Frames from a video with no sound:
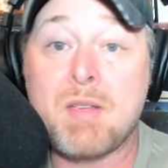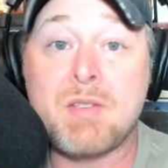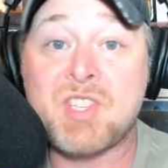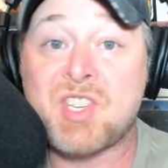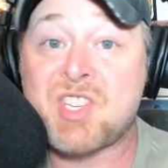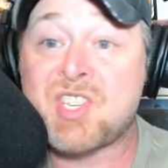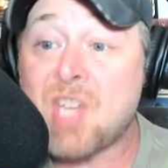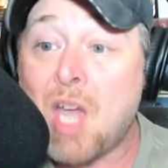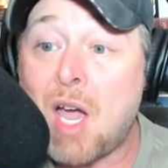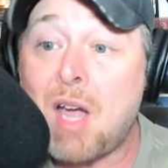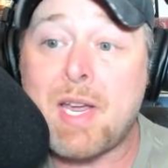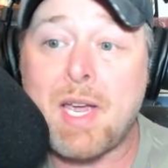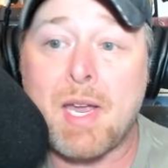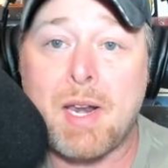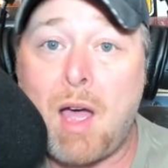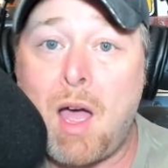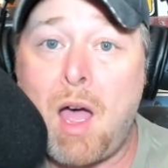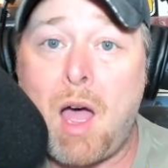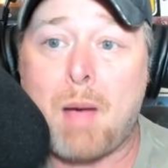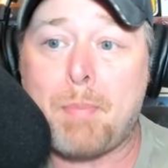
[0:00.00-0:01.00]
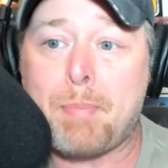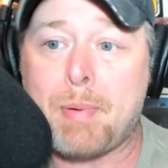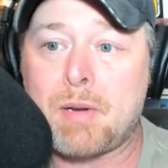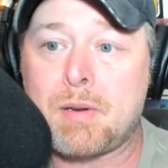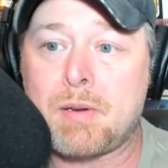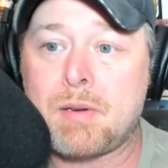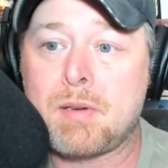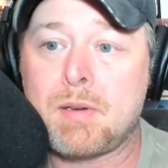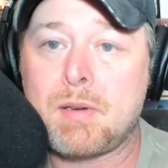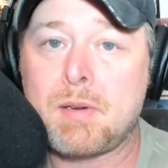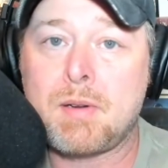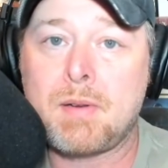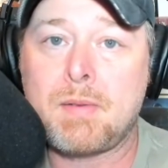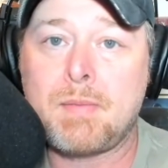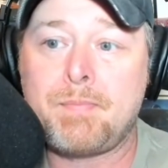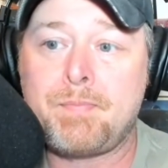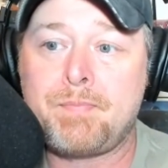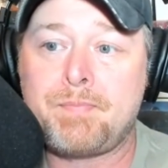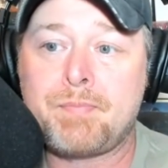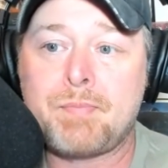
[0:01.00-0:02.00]
Suck it up.
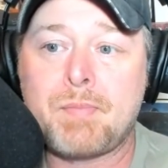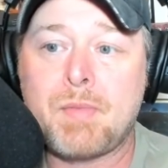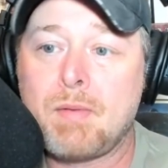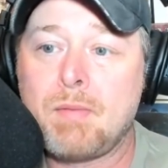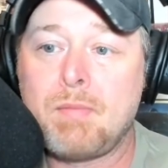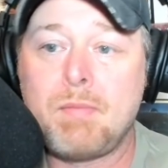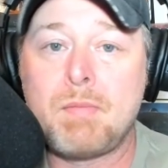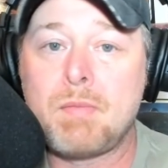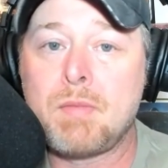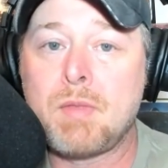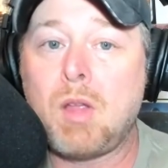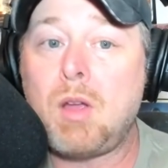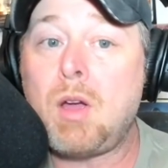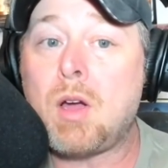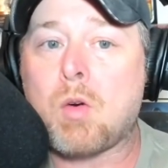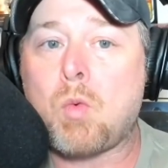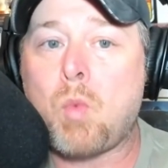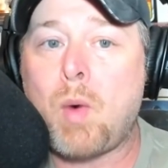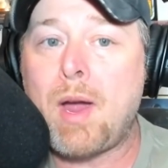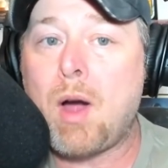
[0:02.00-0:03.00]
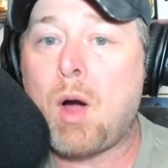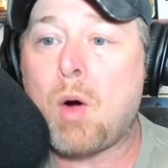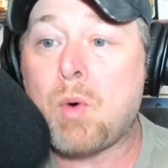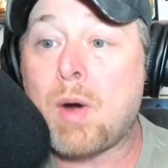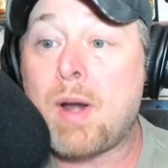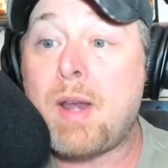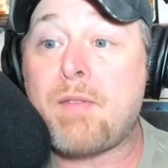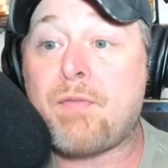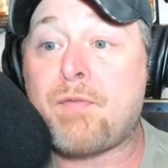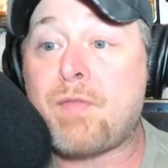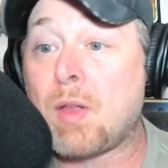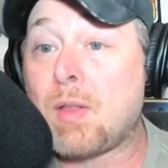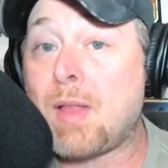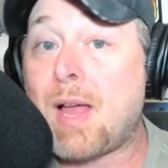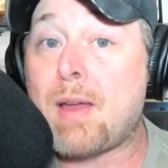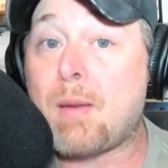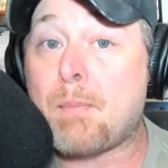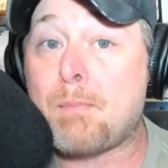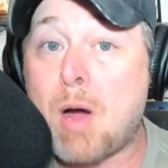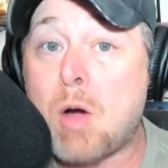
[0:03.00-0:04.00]
Look, we already feel
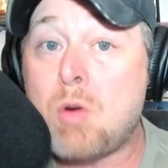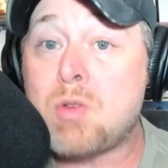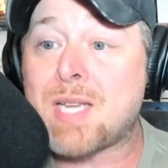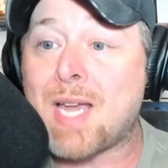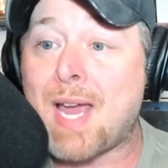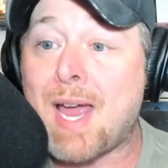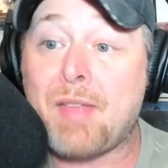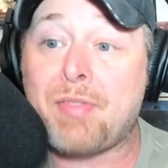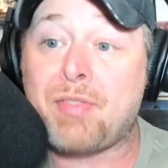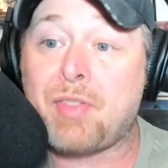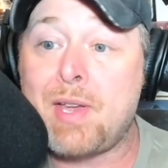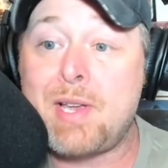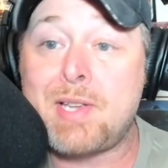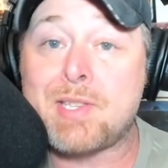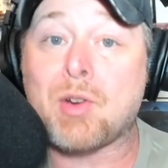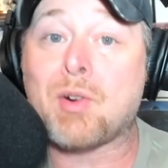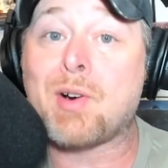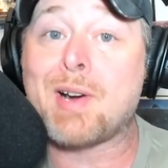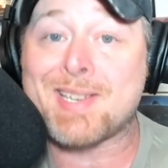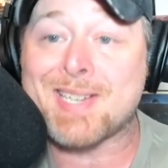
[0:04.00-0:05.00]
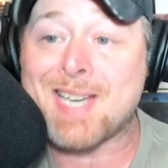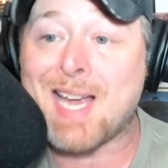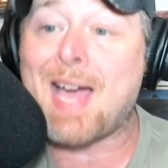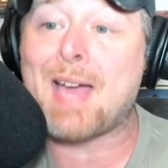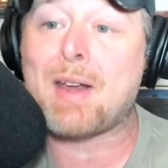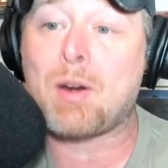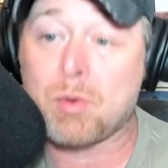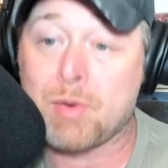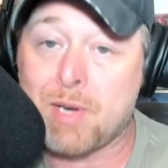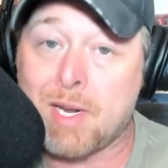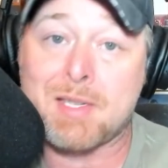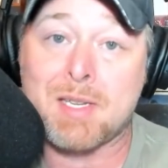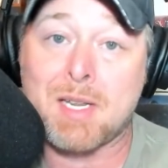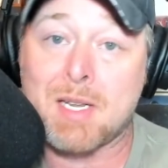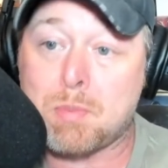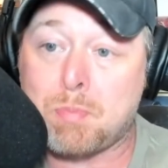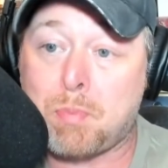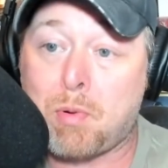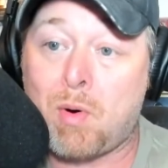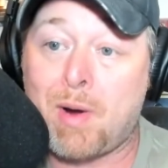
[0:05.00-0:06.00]
like most athletes are entitled at
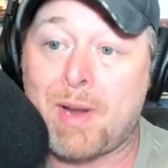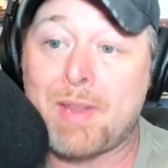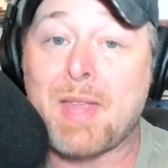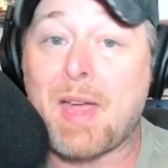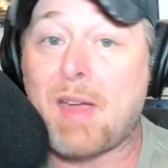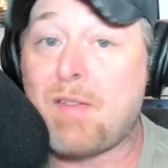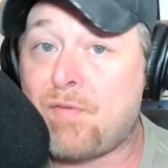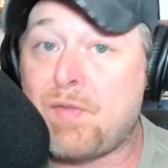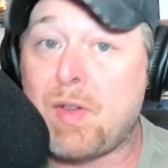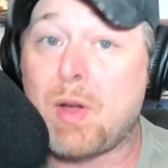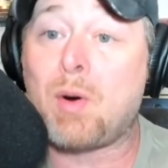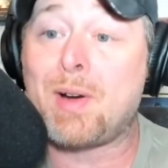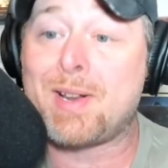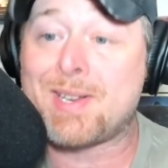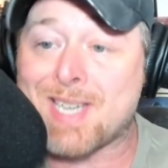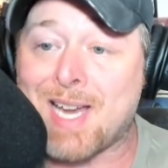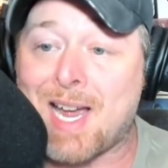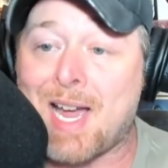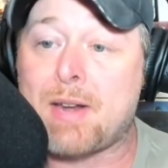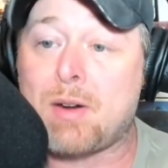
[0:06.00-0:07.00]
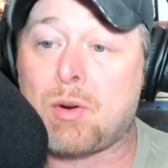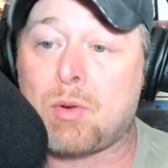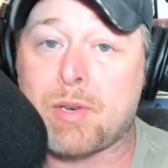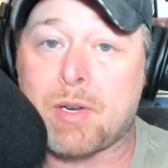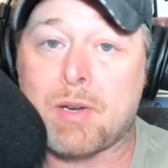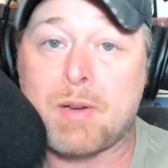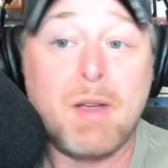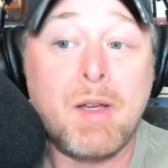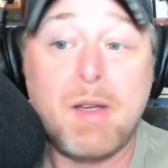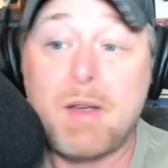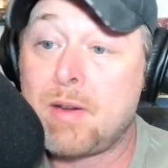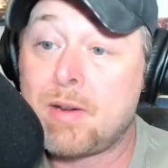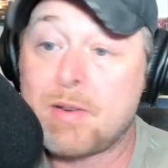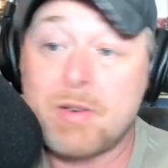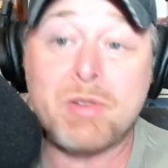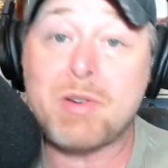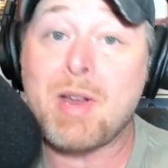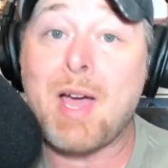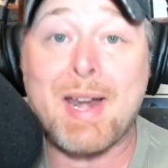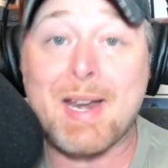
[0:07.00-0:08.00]
this point. They feel entitled.
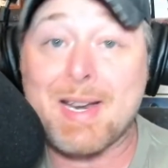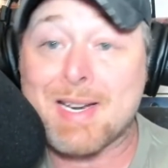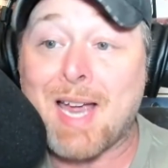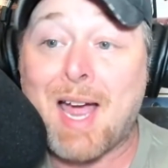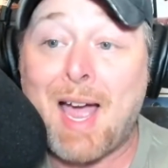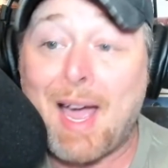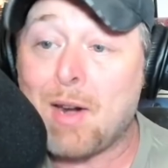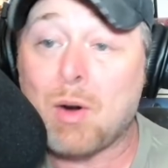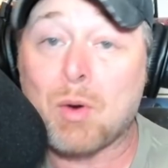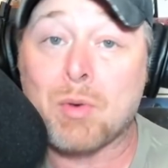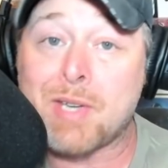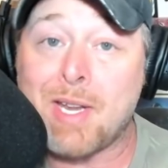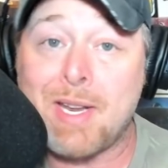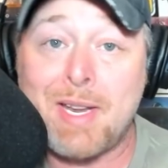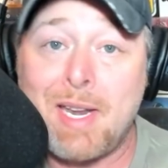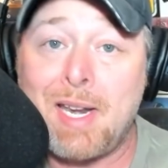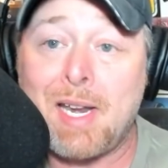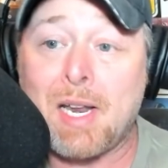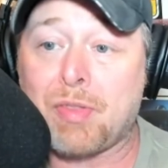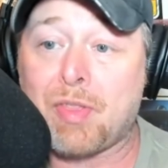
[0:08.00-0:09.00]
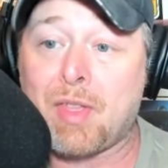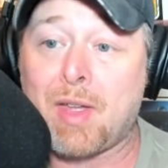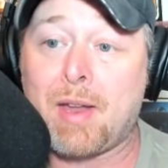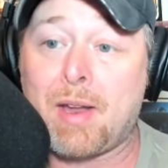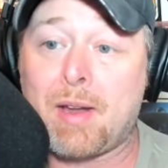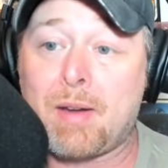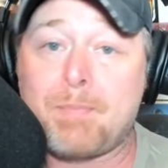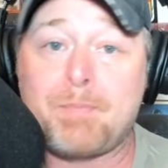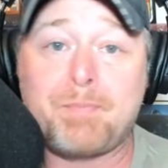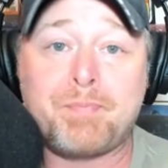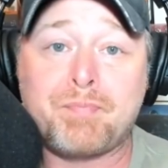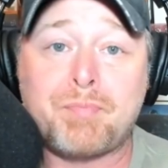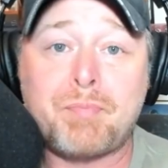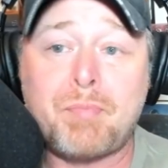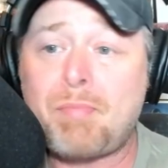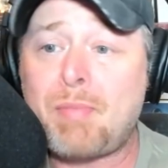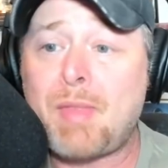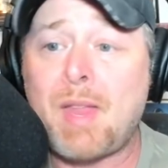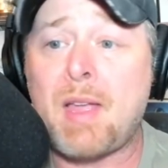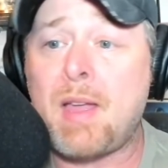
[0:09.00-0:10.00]
You're not entitled to anything.
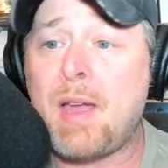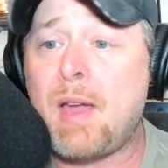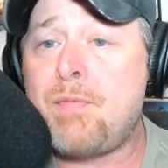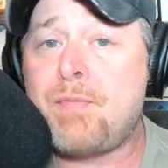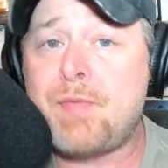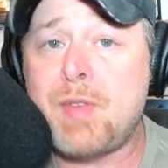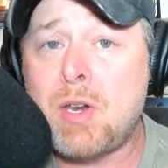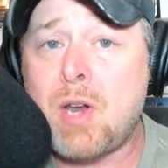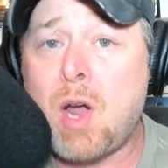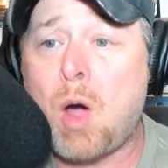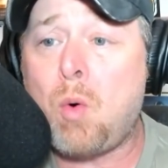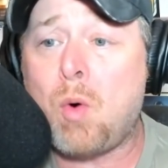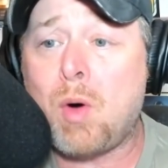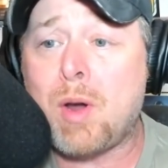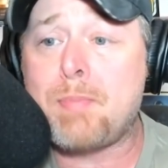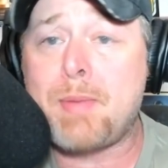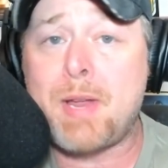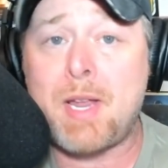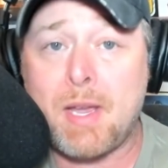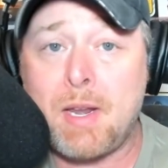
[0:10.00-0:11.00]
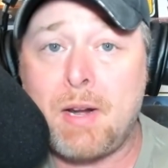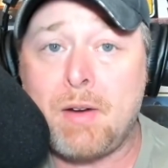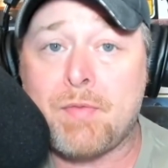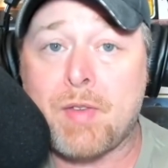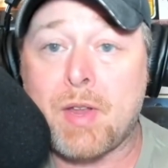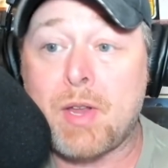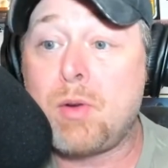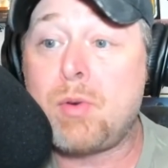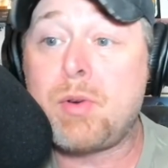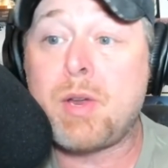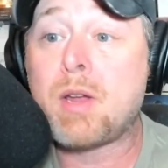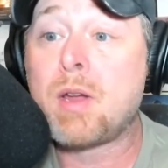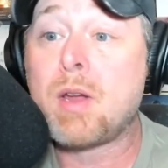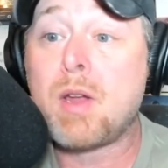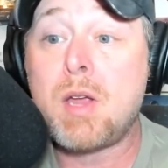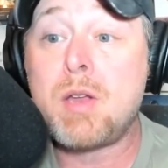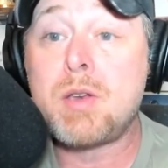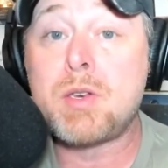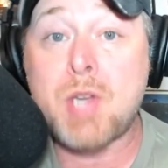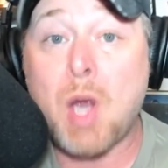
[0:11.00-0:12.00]
If you don't want to be interviewed,
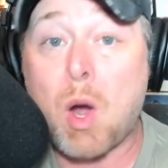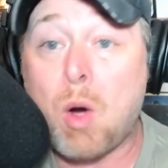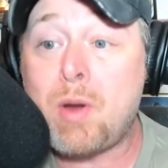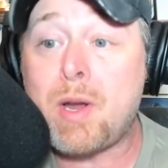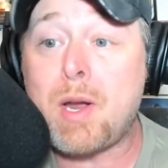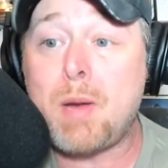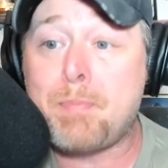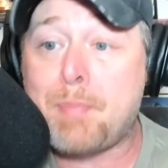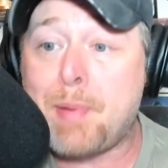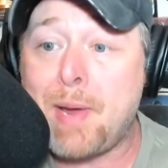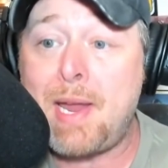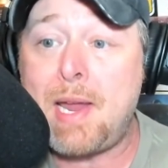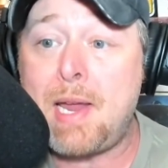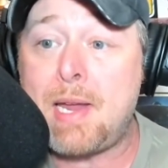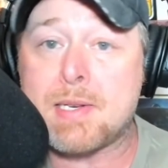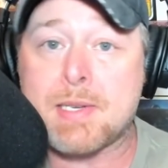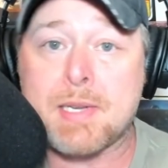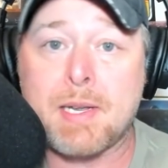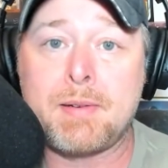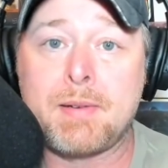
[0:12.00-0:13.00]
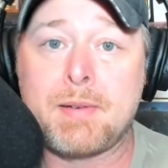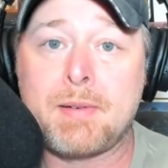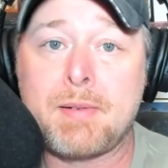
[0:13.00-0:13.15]
don't compete.